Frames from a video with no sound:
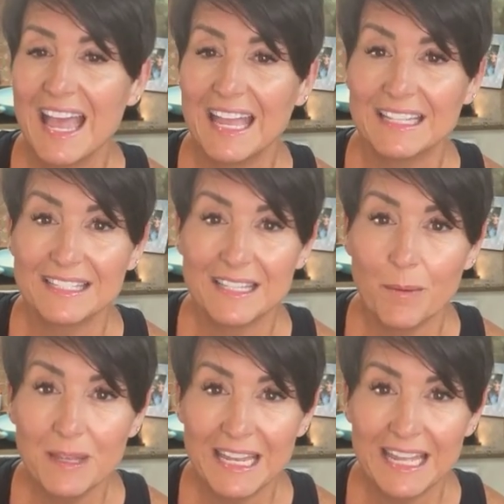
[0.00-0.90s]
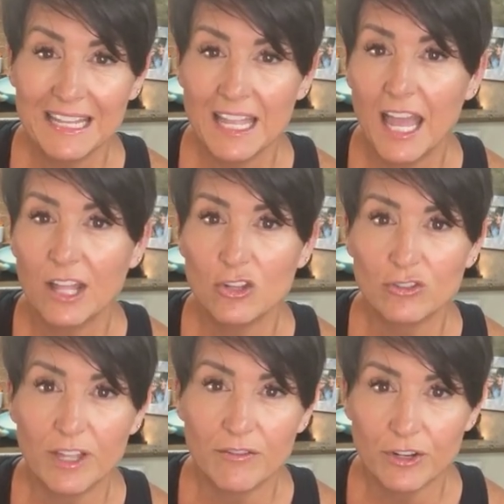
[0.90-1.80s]
and sub it in and you'll
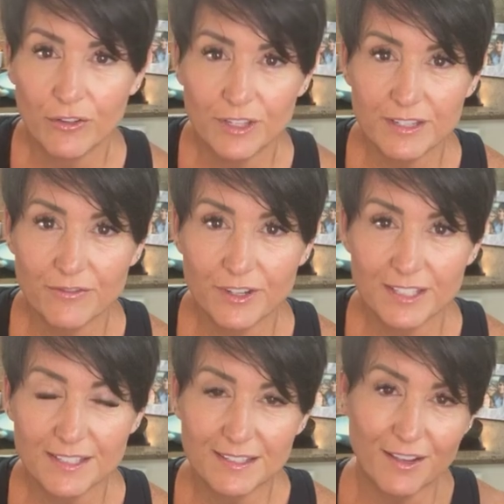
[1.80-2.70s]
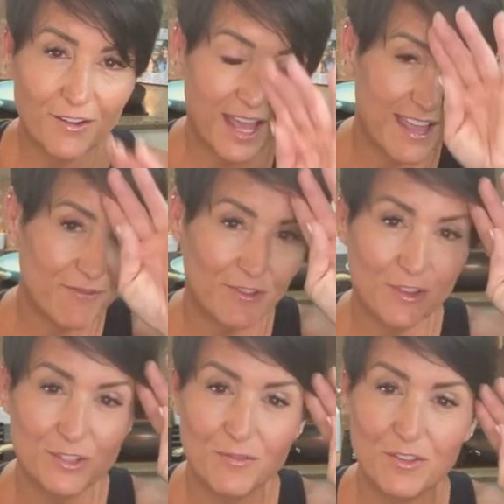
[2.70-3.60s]
never know the difference, okay? For
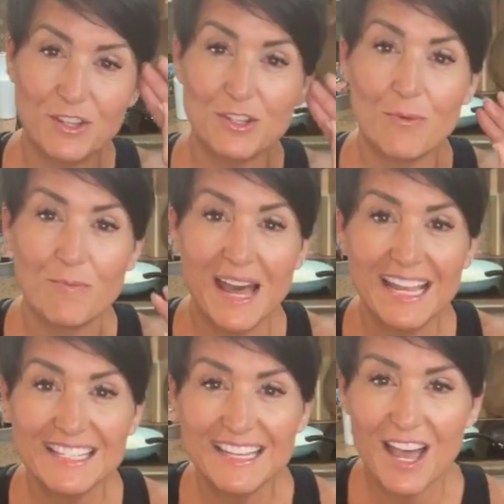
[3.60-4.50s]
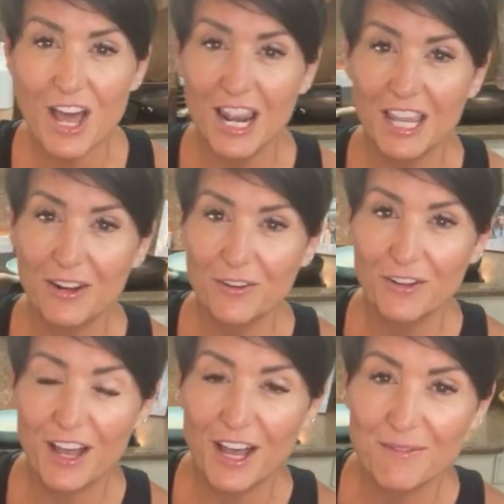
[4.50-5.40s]
those of you that don't mind a little
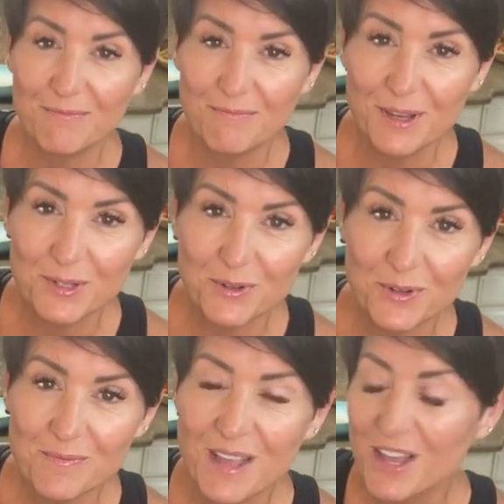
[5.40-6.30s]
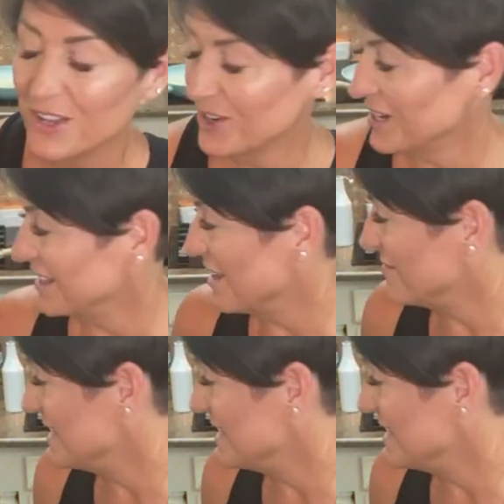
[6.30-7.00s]
mushroom, you're gonna love